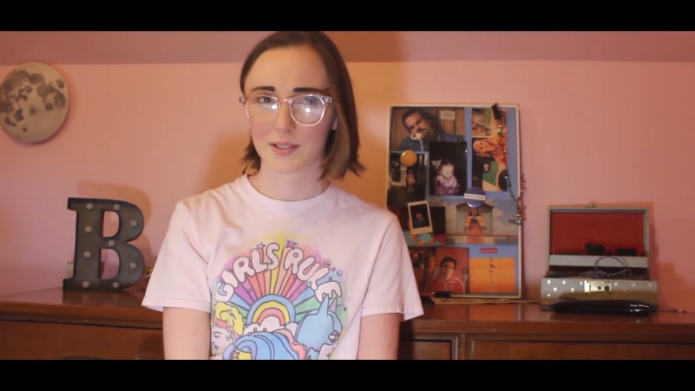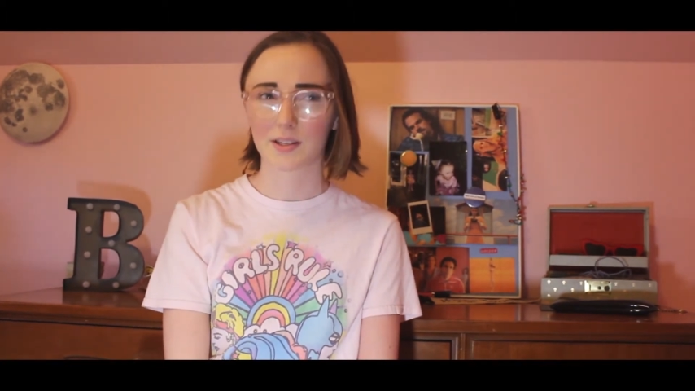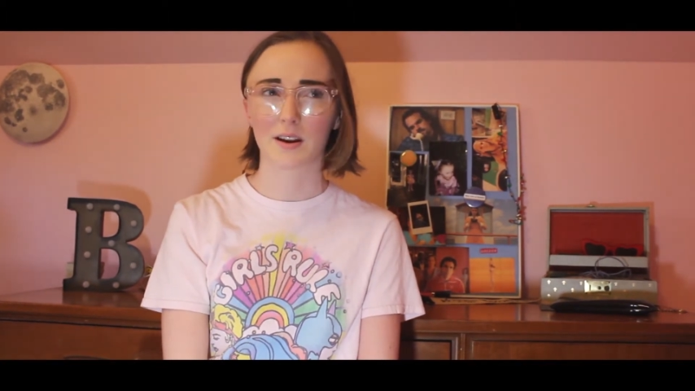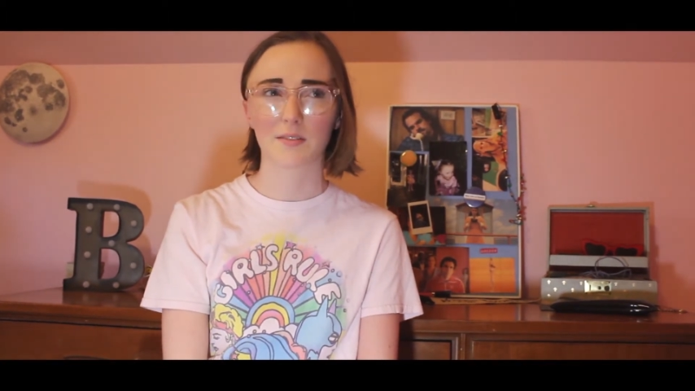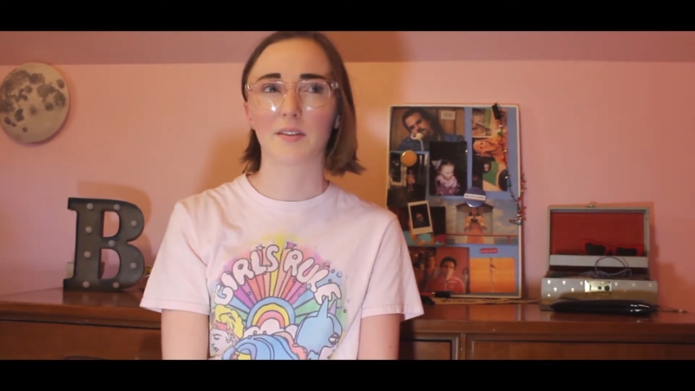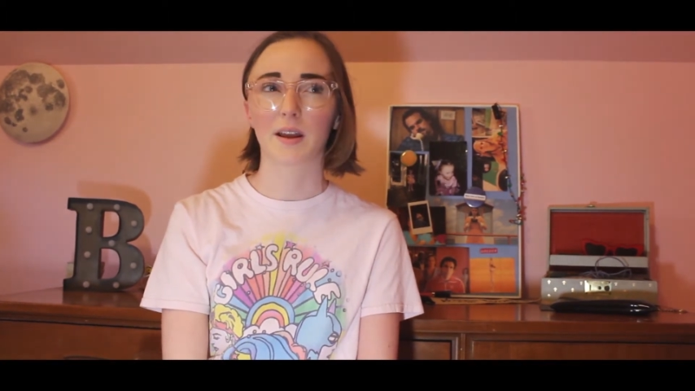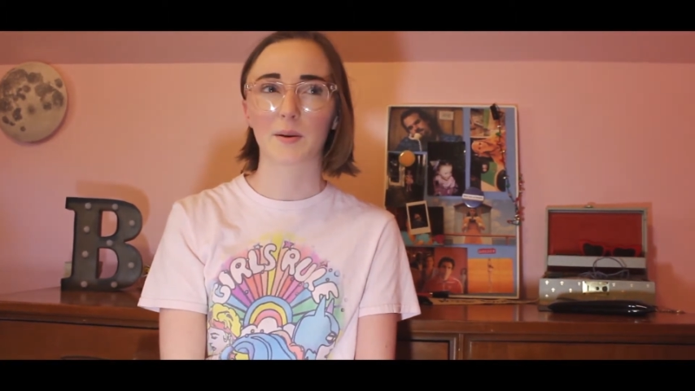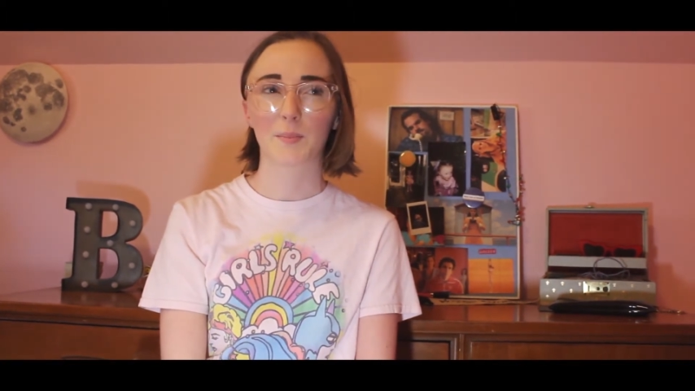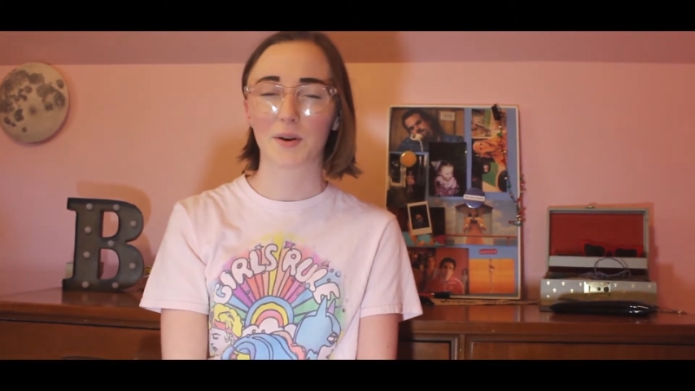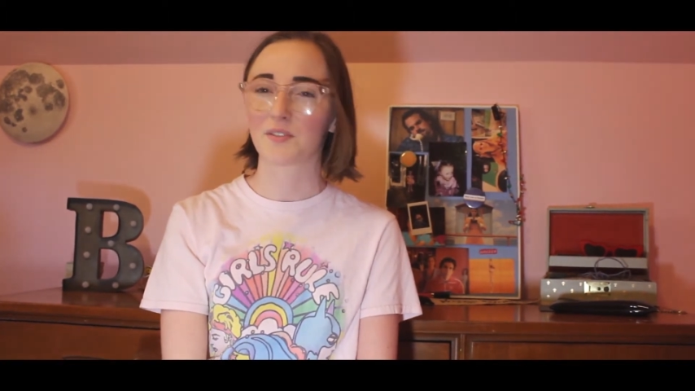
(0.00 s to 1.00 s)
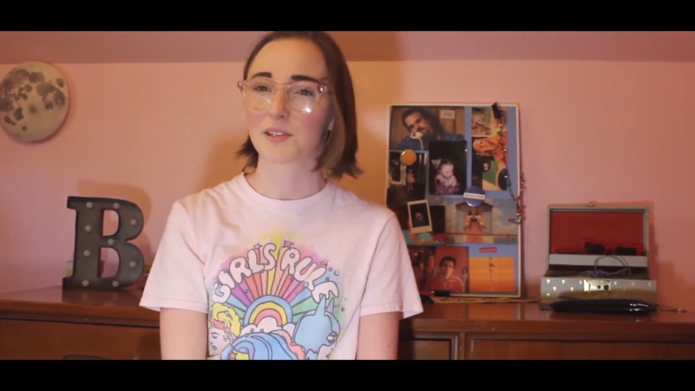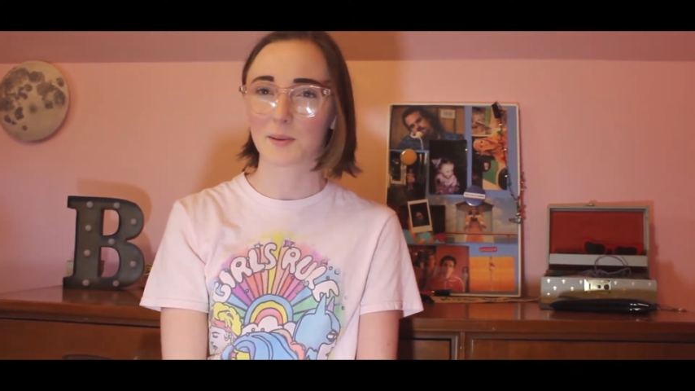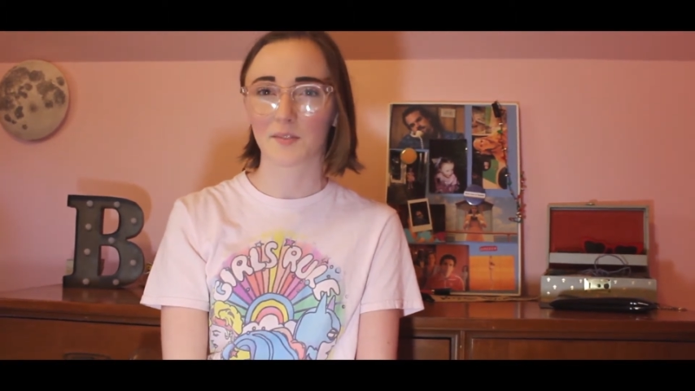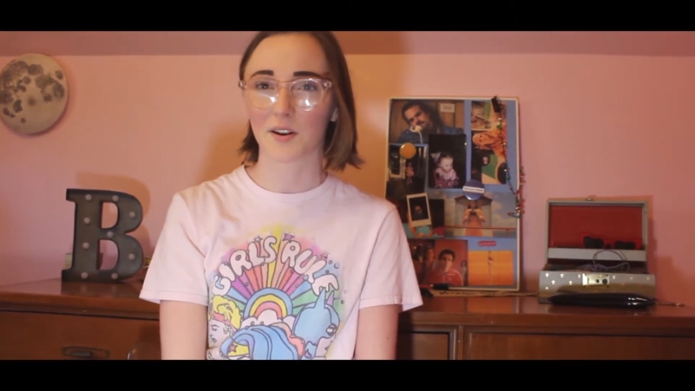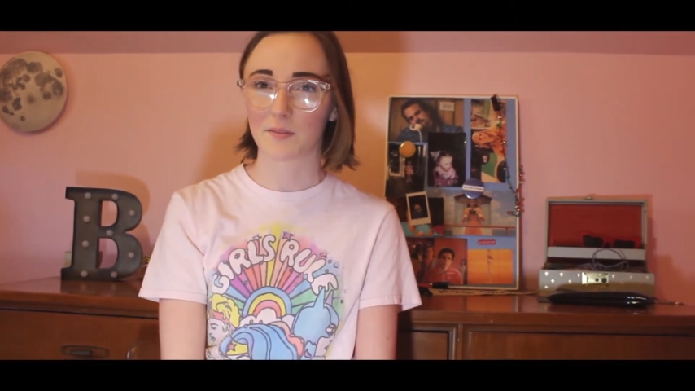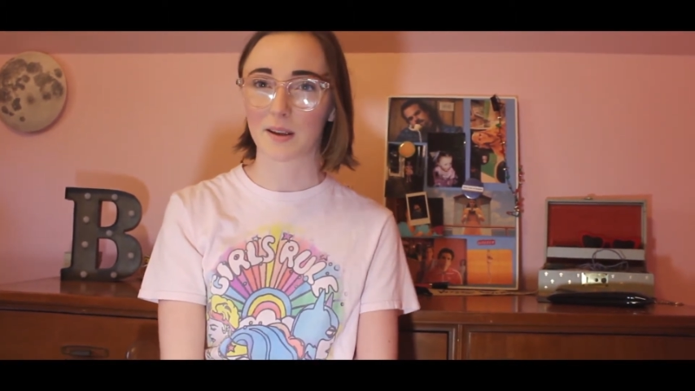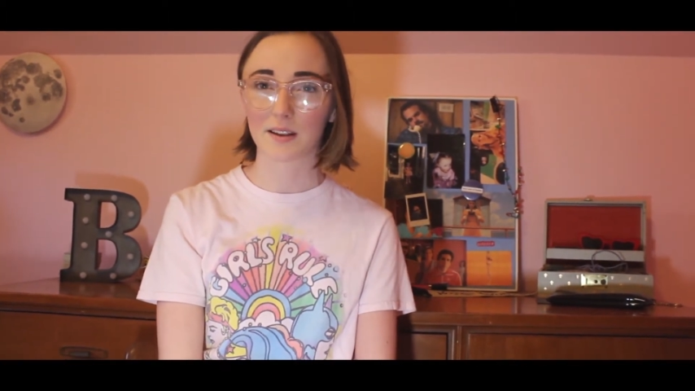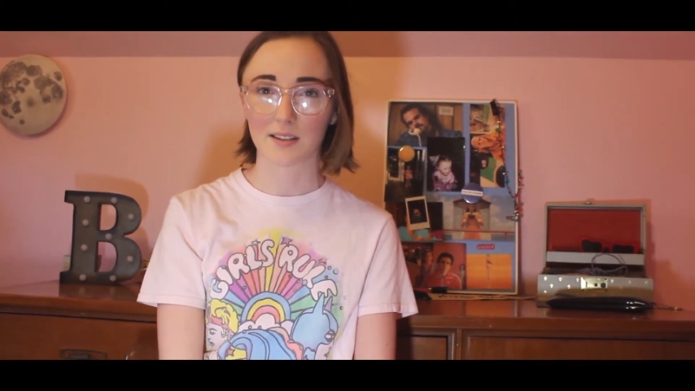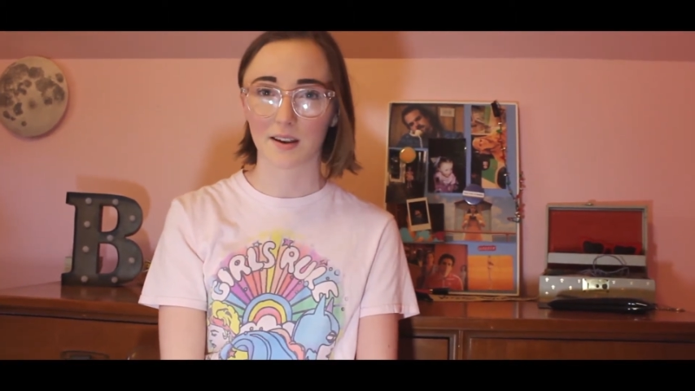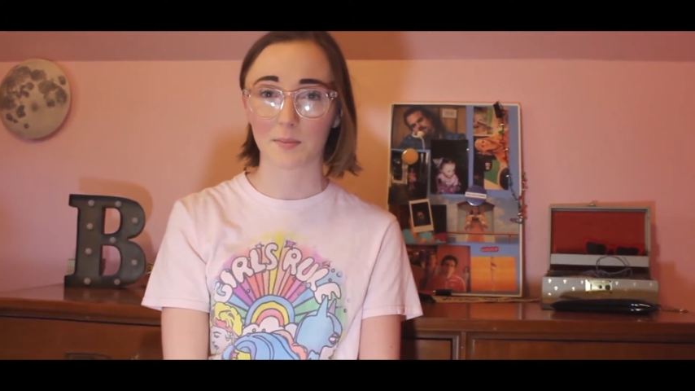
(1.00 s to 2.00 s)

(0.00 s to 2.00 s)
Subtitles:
It's kind of like my friends make fun of me because I